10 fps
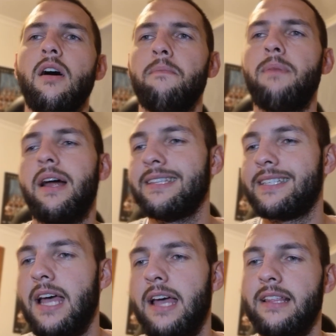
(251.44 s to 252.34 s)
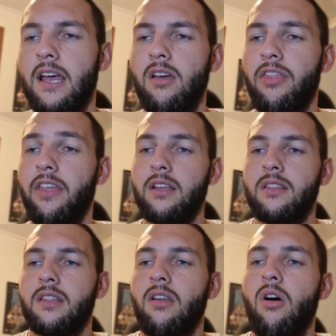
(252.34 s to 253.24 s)
But in saying that, I think
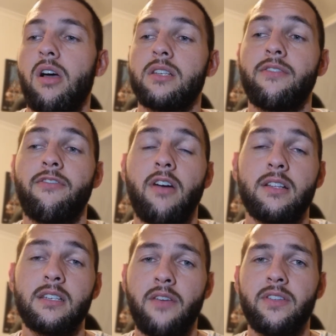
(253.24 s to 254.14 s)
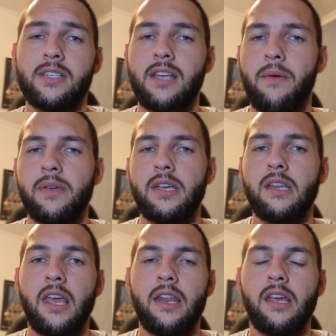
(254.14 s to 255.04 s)
the likes of Francis Evans coming in
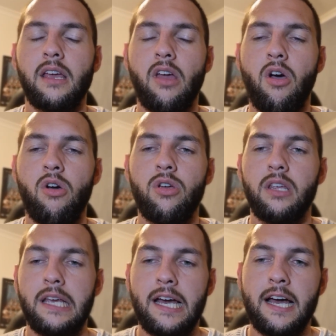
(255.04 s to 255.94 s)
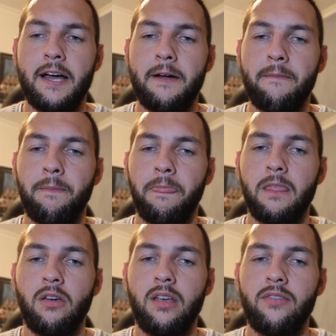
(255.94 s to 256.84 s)
and getting a go,
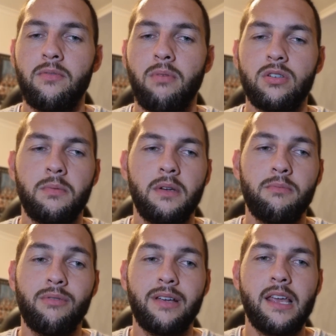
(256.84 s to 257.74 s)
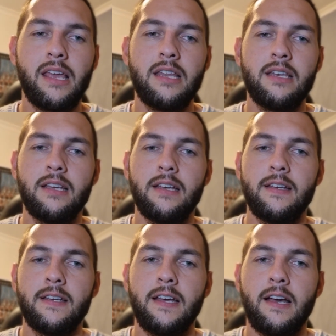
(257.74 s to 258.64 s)
even possibly bringing
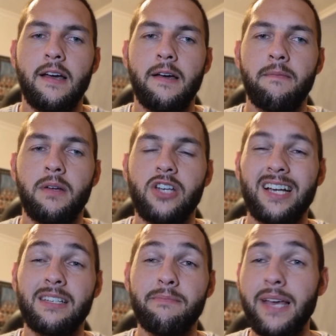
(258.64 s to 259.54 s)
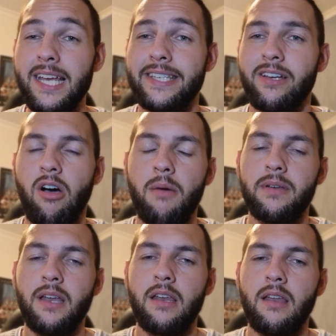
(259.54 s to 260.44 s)
in a Jackson Mead type
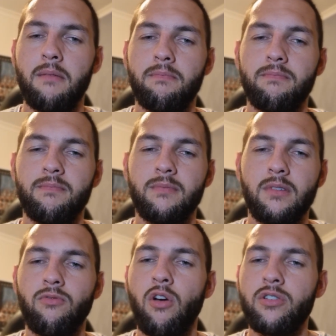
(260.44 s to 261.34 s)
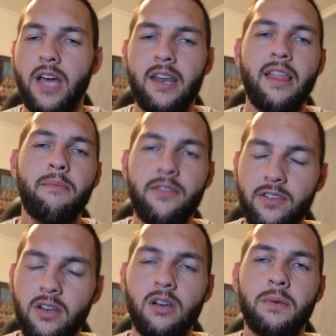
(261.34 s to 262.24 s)
and rotating that
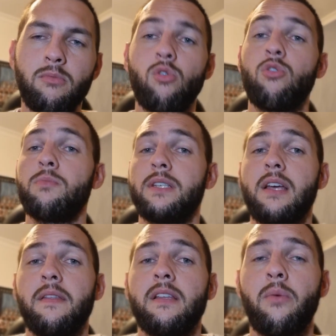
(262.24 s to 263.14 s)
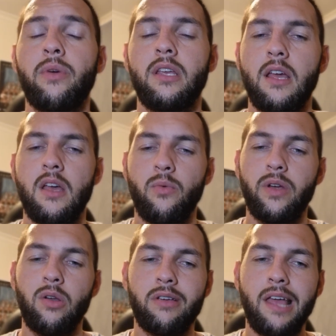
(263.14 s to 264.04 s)
midfield a little bit more could be something that we
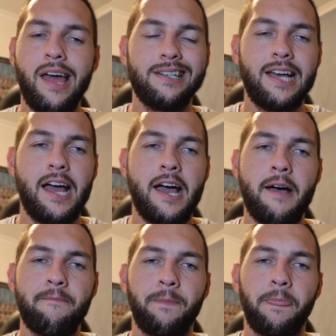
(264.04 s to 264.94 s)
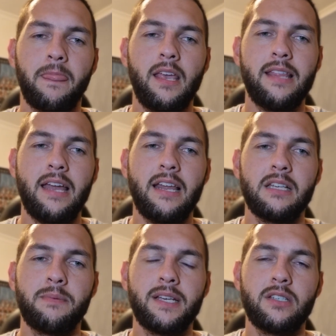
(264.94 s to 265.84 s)
look at in that aspect.